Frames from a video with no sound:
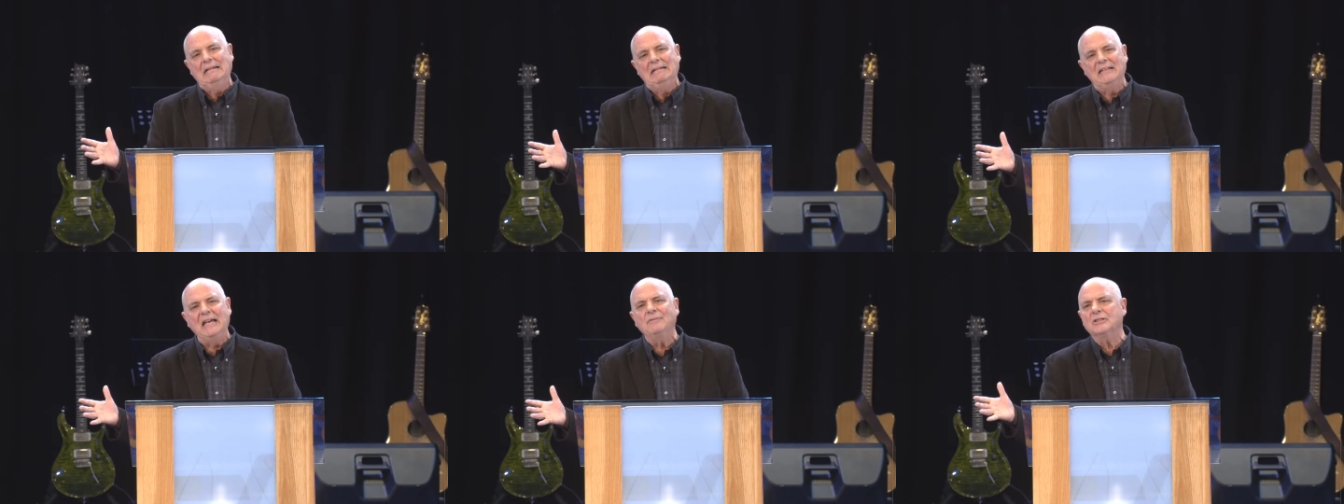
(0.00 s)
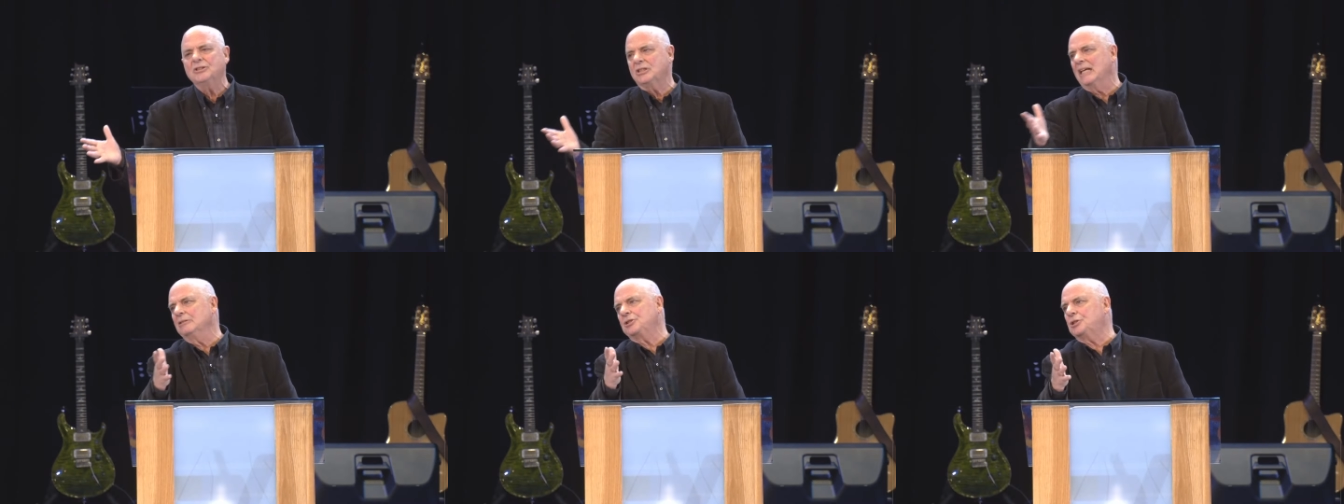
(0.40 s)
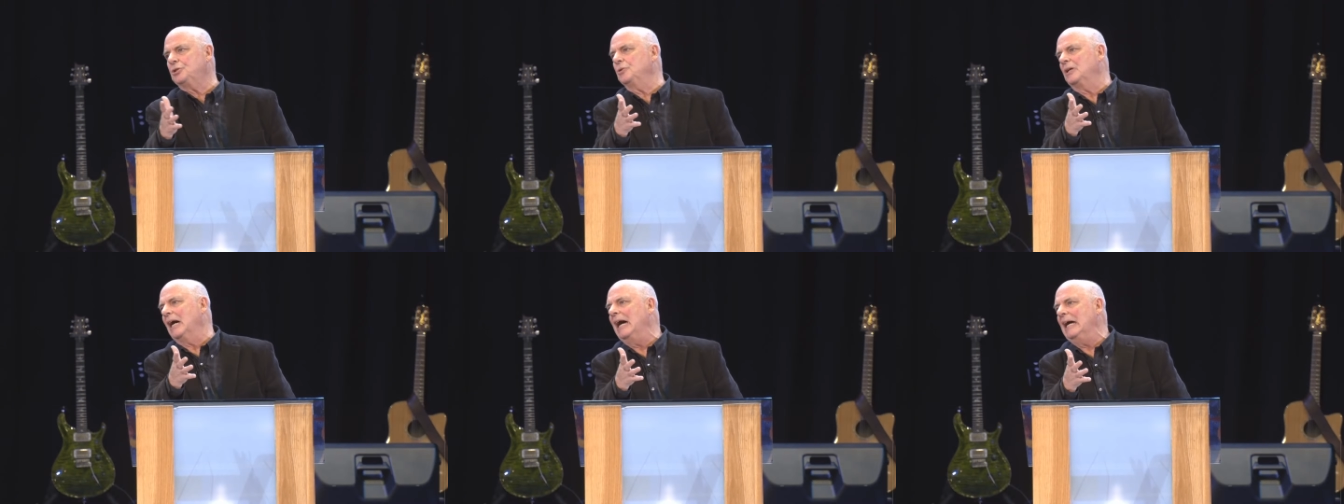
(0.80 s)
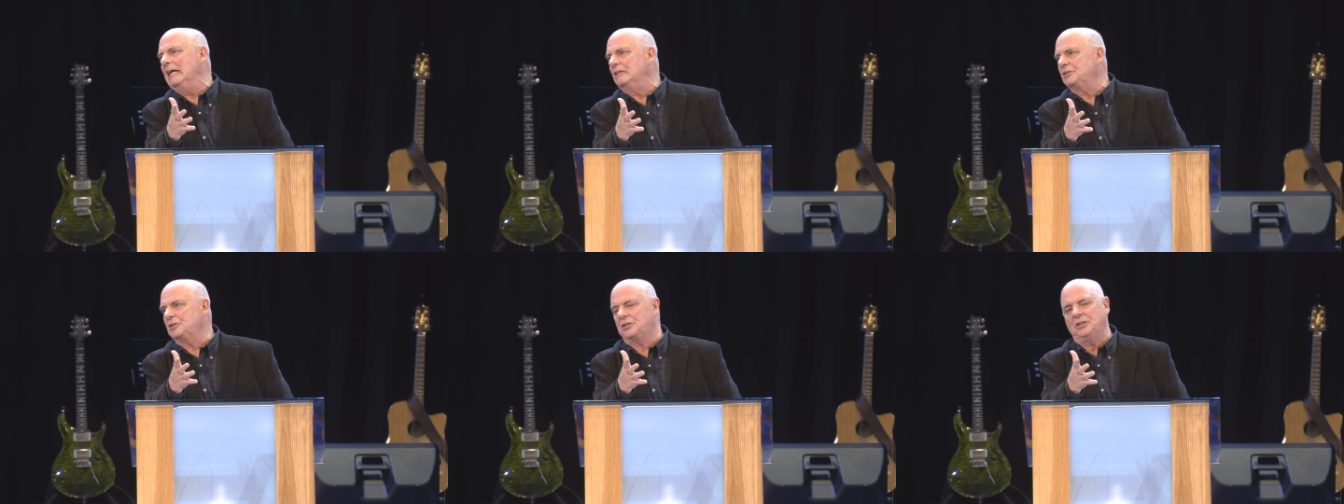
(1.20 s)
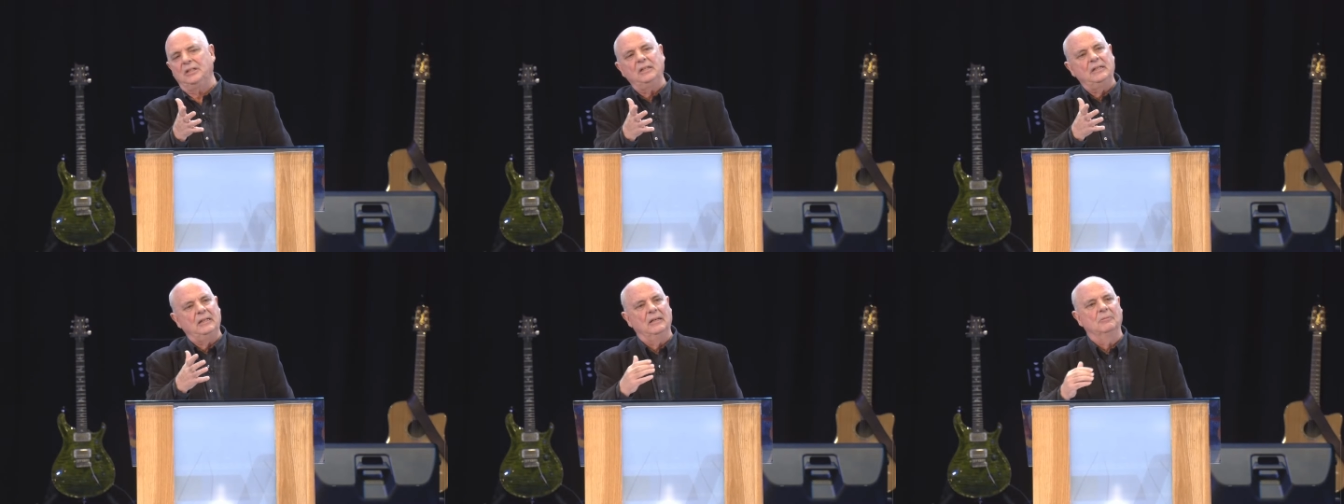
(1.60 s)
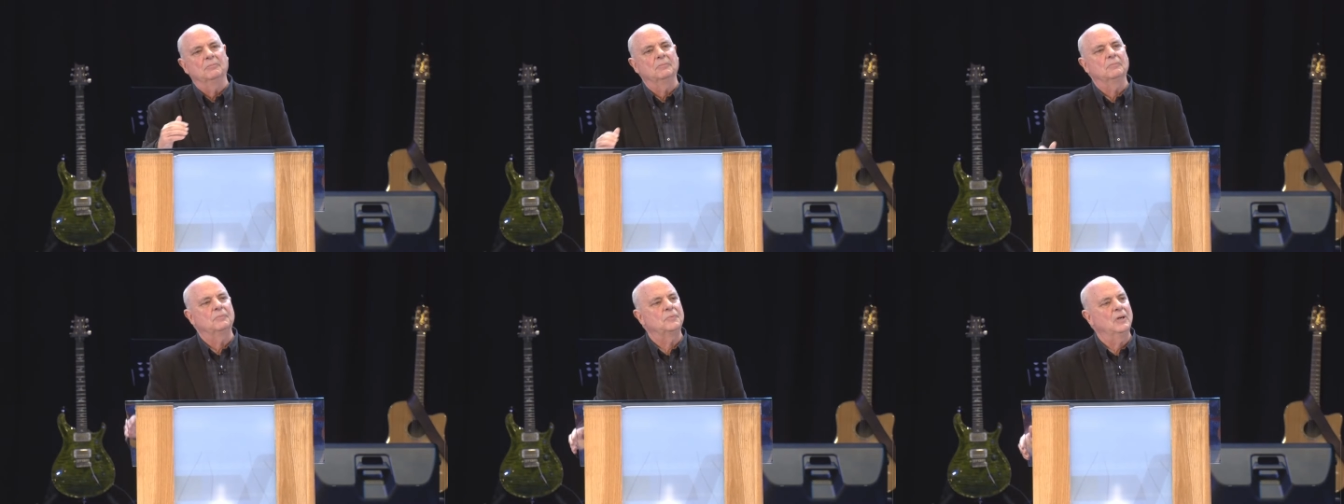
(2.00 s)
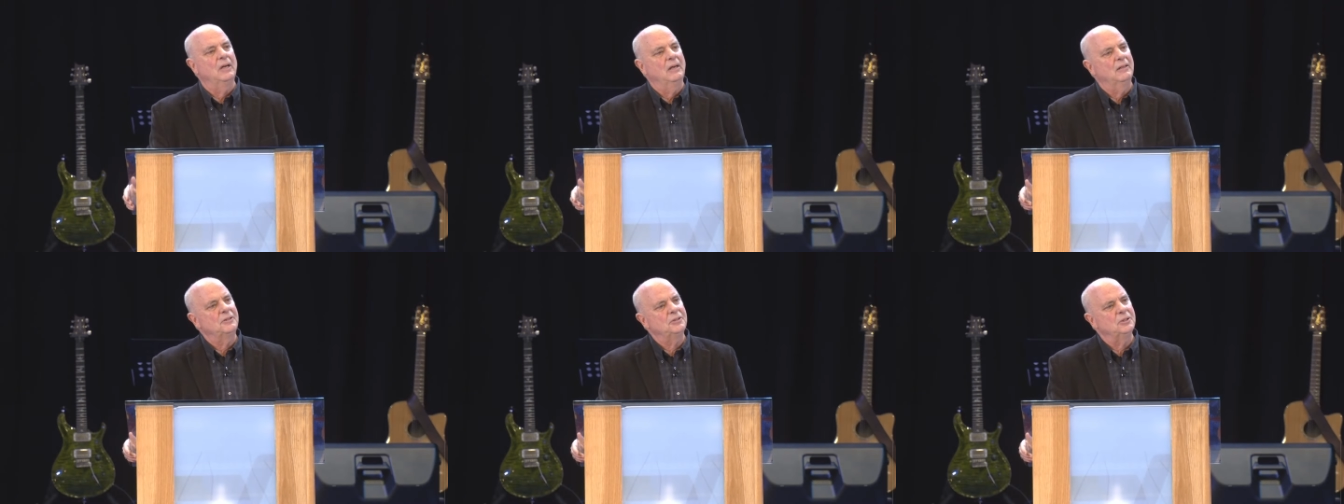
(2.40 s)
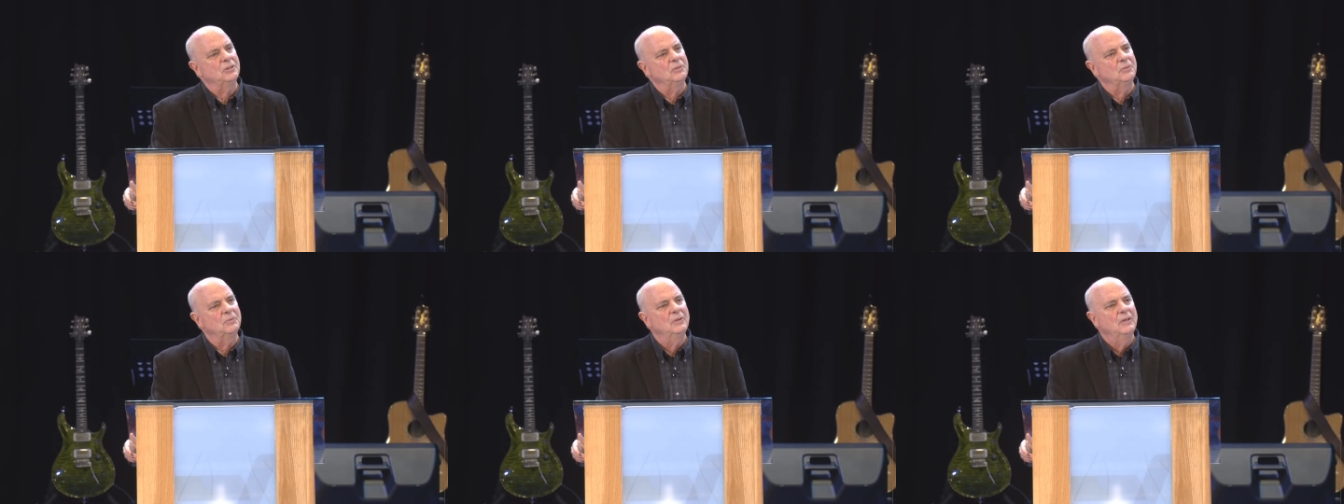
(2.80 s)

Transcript: David sends two guys to him uh, to